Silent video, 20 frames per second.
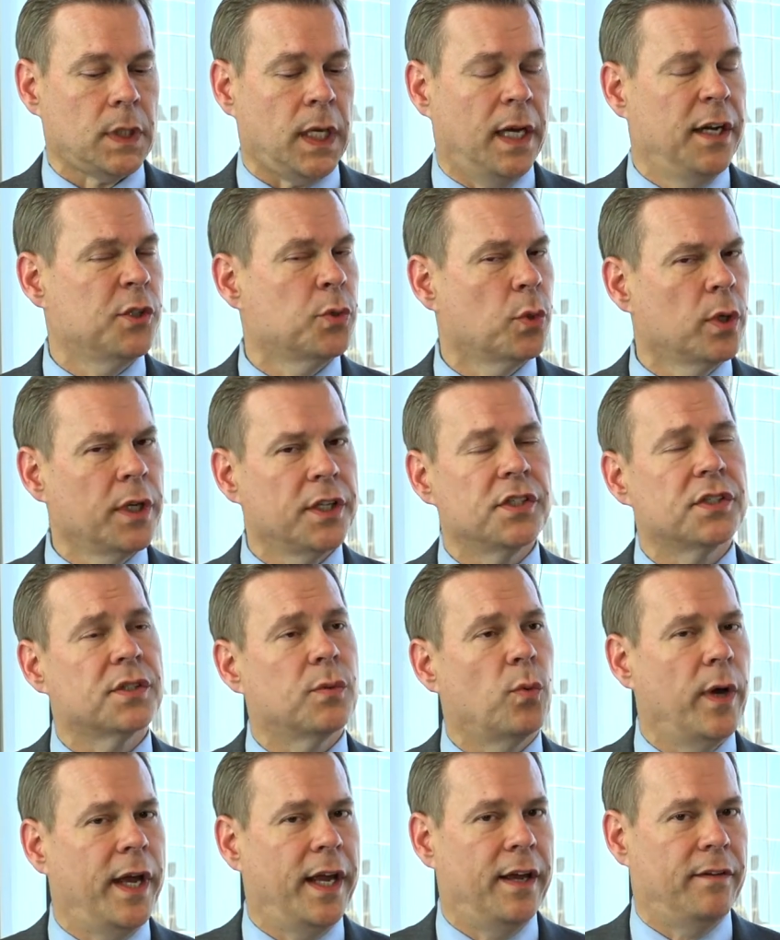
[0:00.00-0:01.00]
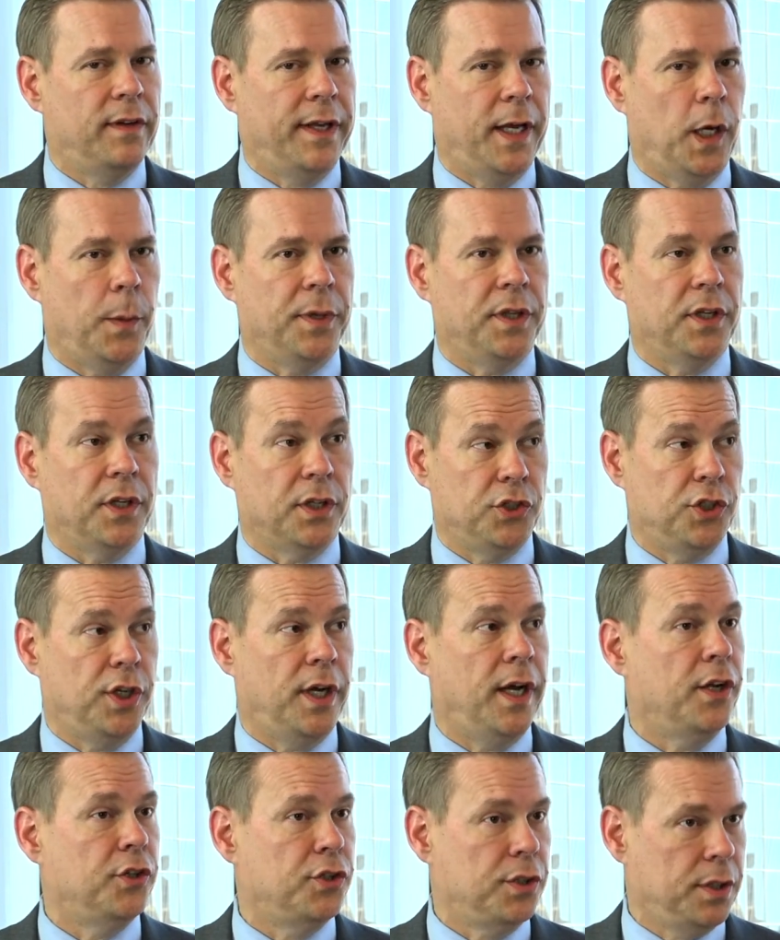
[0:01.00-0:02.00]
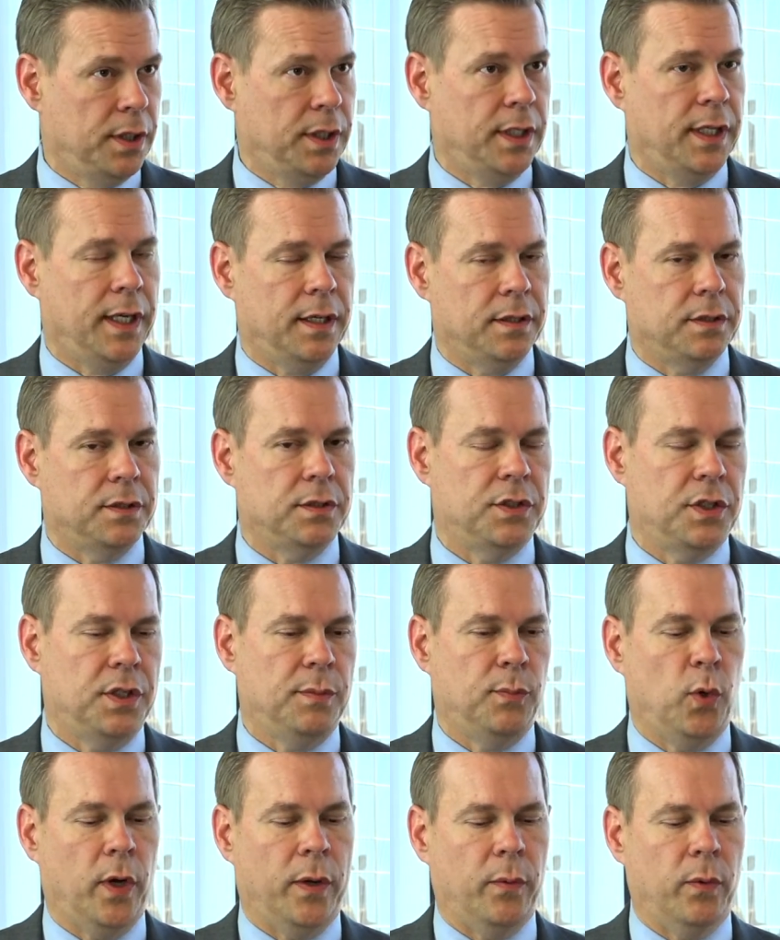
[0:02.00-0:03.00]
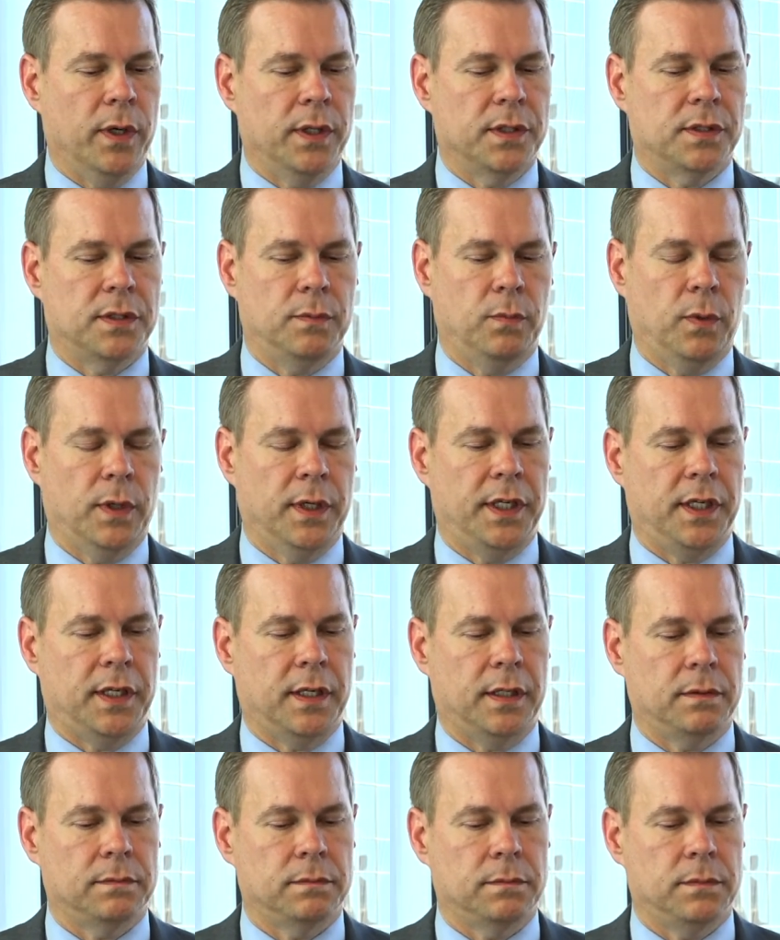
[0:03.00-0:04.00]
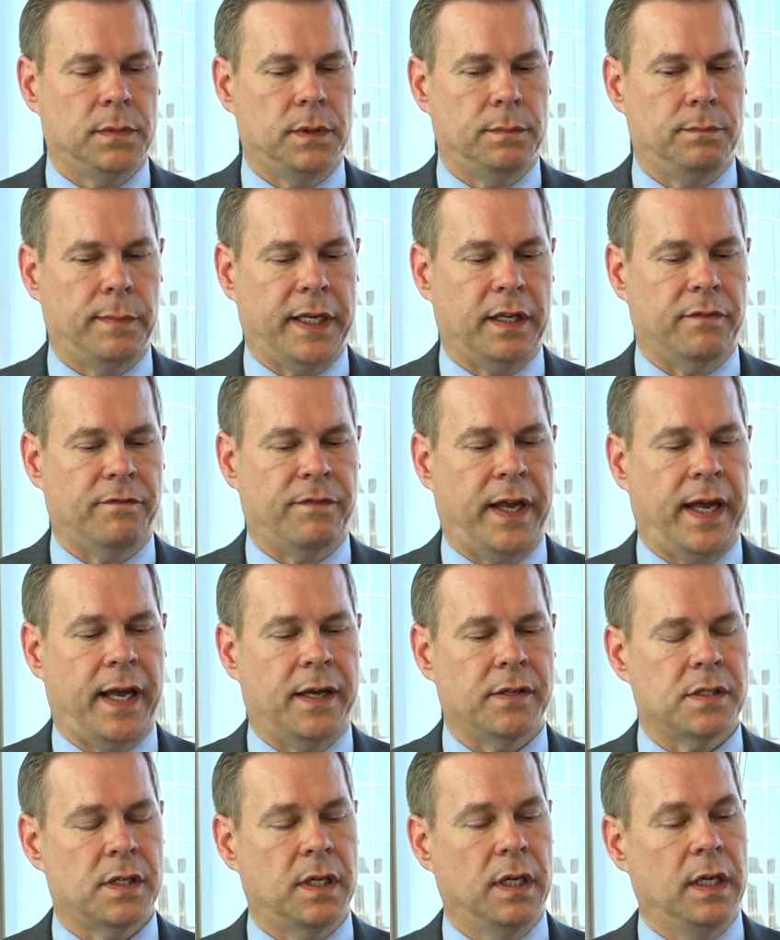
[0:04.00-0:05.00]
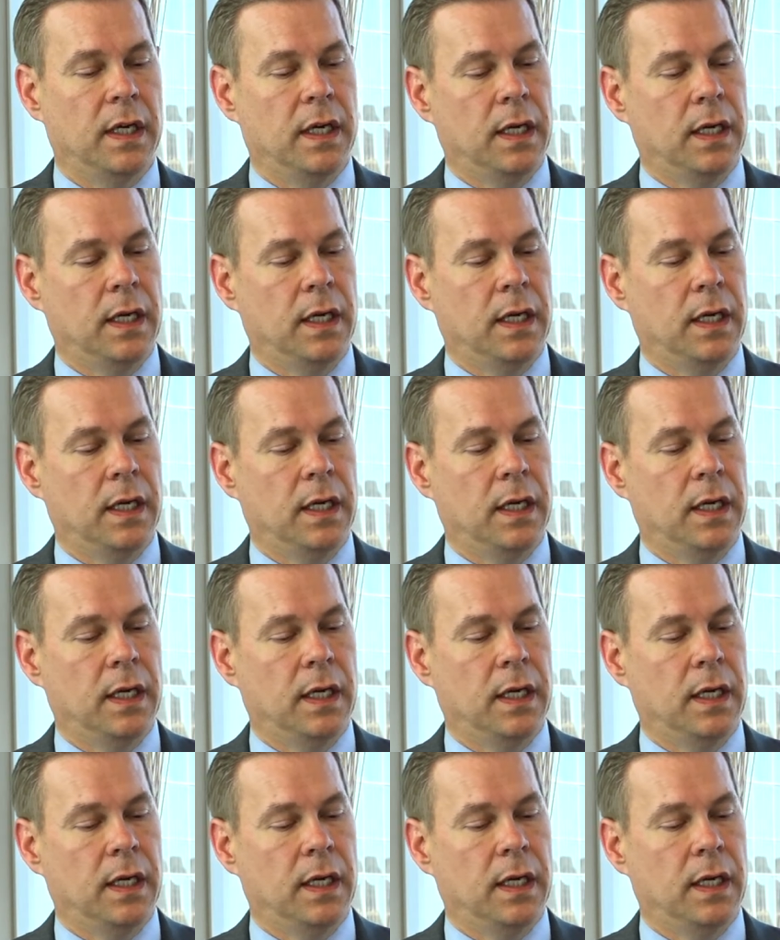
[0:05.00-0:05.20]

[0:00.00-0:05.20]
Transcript: And it's really just a way of helping the judge get to the point where he can make it fast.